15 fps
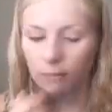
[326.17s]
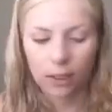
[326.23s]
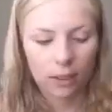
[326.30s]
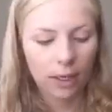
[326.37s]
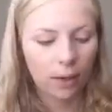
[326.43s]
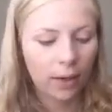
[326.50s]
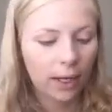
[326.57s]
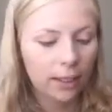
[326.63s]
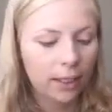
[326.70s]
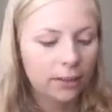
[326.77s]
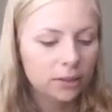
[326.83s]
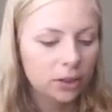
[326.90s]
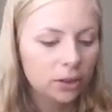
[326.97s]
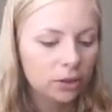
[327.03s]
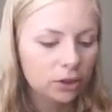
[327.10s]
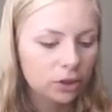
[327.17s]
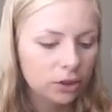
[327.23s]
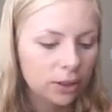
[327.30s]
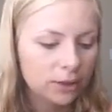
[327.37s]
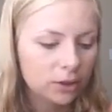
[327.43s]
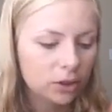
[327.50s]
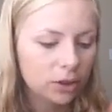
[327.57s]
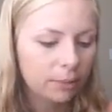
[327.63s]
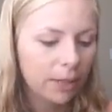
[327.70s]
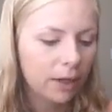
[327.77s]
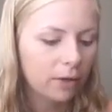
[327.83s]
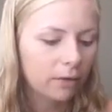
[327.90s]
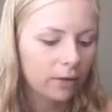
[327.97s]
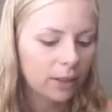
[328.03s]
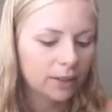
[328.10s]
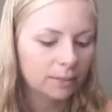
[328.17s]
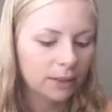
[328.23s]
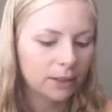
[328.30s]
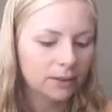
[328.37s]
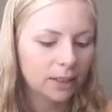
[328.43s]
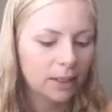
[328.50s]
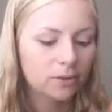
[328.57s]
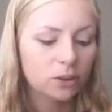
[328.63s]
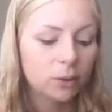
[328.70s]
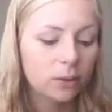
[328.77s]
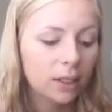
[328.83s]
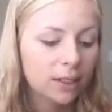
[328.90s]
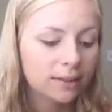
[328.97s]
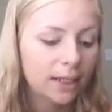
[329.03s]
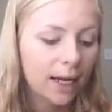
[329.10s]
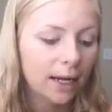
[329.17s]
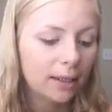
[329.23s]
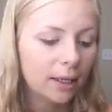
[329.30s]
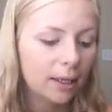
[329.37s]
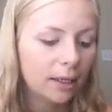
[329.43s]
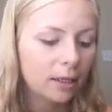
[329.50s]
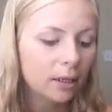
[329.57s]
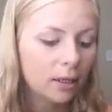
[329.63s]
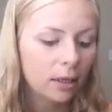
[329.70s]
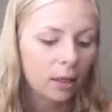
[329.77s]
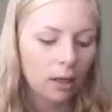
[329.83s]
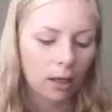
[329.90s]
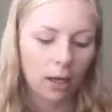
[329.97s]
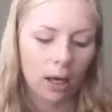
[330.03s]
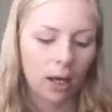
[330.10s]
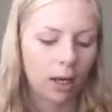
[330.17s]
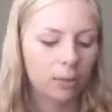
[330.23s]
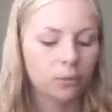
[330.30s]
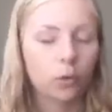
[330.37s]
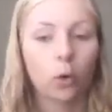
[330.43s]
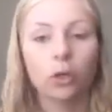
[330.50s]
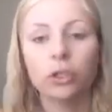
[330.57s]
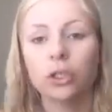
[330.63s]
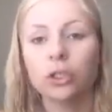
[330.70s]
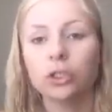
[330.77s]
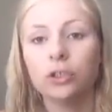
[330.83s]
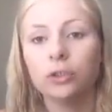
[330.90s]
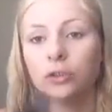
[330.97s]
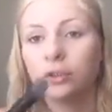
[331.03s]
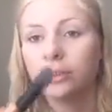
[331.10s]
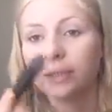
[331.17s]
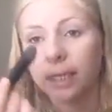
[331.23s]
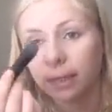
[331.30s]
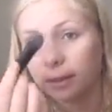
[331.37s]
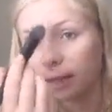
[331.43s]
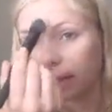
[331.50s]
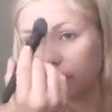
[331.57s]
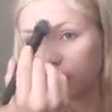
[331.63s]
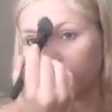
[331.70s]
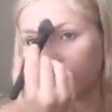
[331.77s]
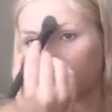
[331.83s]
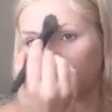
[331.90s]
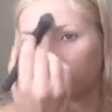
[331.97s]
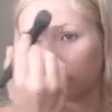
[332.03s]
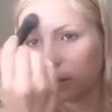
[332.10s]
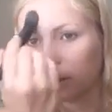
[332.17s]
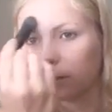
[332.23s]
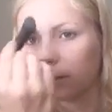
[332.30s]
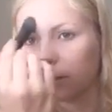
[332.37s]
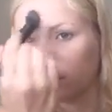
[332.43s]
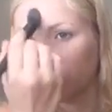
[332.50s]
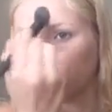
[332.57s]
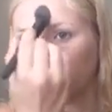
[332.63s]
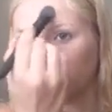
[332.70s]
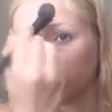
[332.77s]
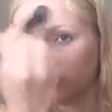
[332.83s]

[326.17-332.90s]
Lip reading: Now I like to use a translucent powder for this because it gives you a nice highlight, or you can use a lighter powder than what